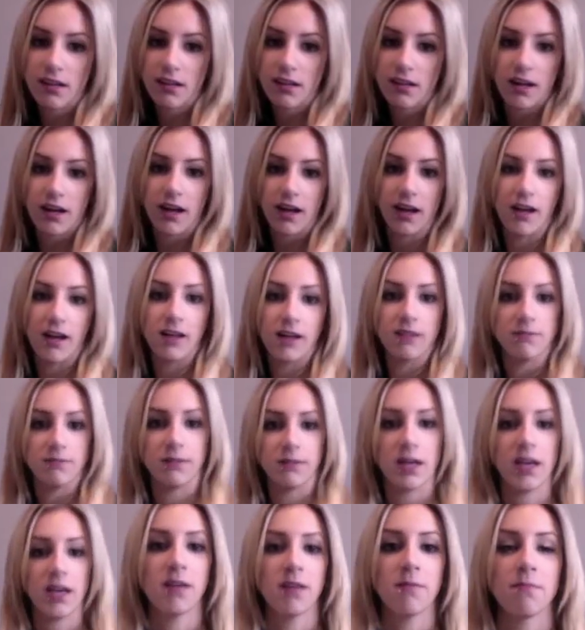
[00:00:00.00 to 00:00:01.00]
Um,
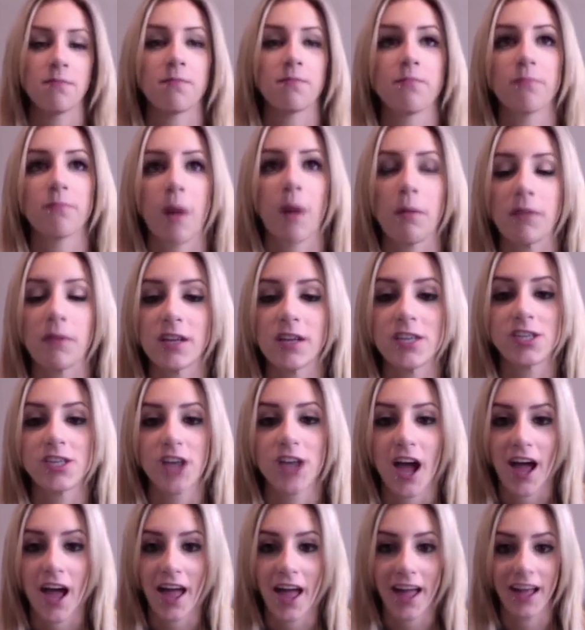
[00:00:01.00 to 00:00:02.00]
pumpkin
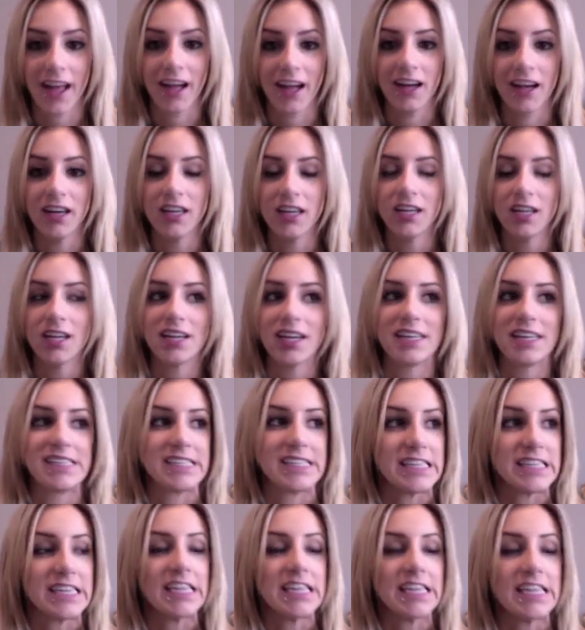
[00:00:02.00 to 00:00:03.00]
chai
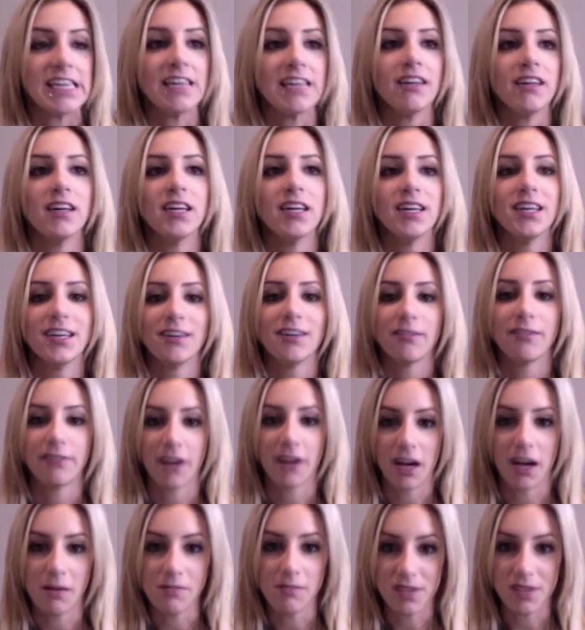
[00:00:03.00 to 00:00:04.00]
tea
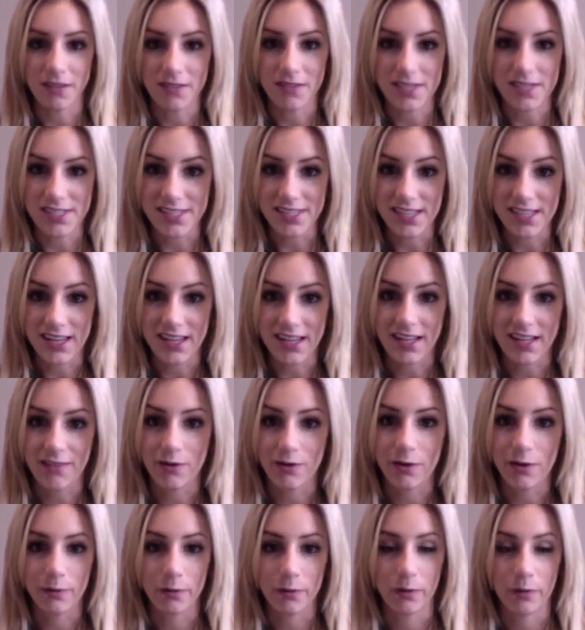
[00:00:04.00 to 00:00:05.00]
from David's Tea. If
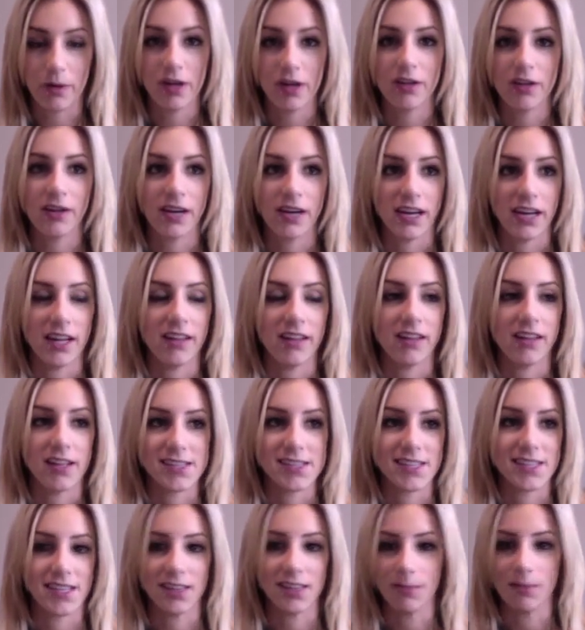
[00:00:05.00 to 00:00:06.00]
you were wondering, it's
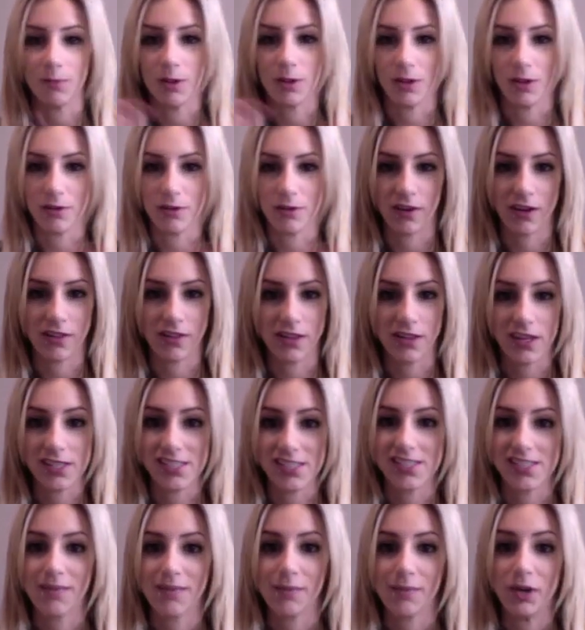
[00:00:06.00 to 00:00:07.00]
like one of their fall things.
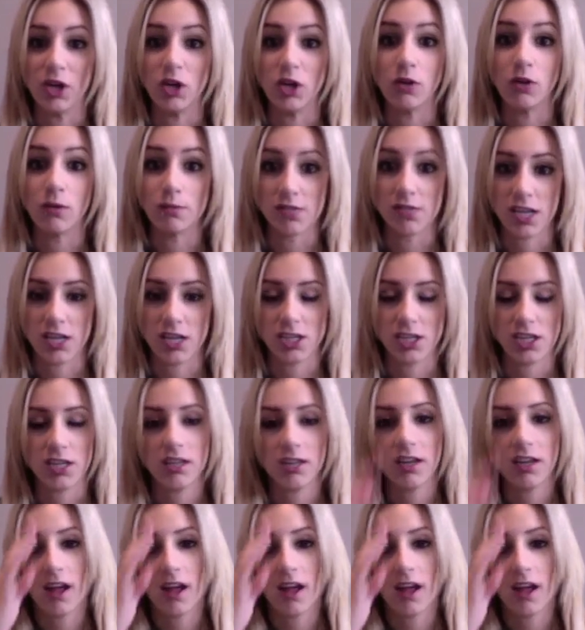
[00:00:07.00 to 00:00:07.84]
It's like my new obsession.